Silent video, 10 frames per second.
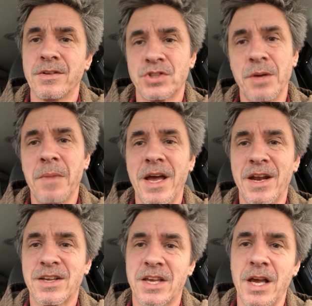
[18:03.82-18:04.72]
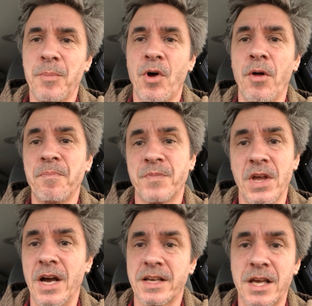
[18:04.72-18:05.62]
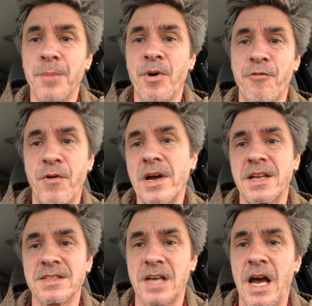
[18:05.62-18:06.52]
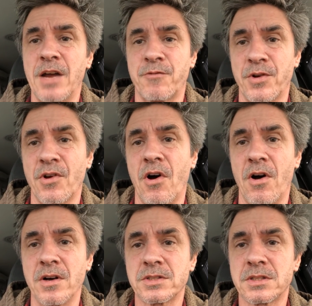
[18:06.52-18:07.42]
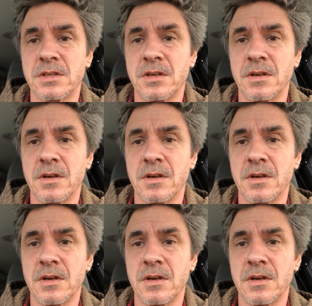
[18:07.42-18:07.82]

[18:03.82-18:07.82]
She made a kibble fucking diet for dogs.